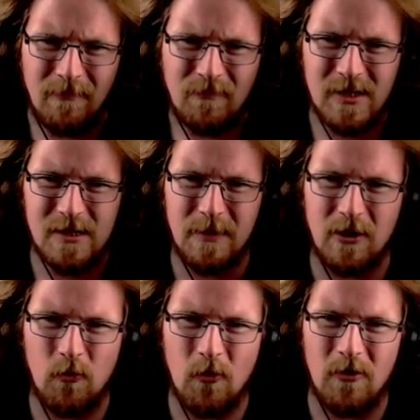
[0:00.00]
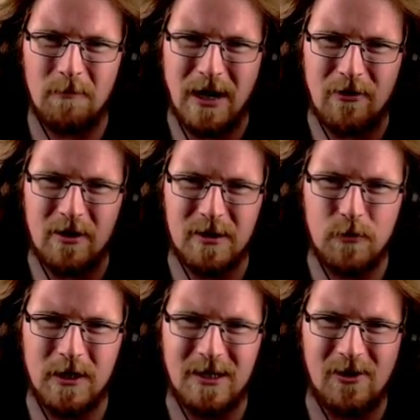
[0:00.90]
There's a bit of water barrier
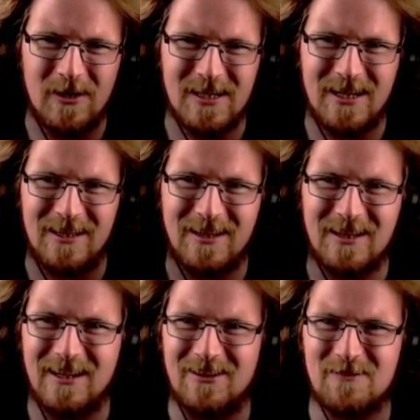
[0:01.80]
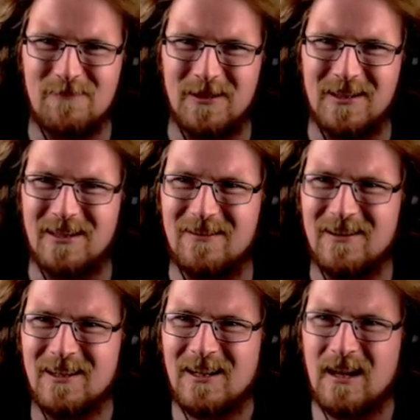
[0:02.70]
between the toxic and the chaos poly now.
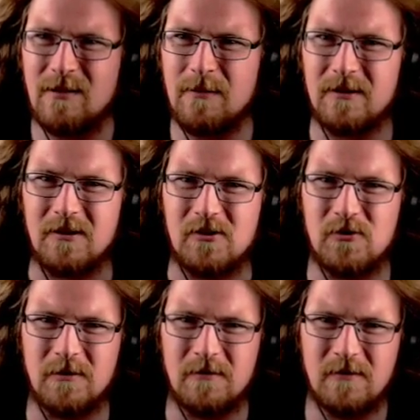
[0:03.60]
I might be able to shoot it.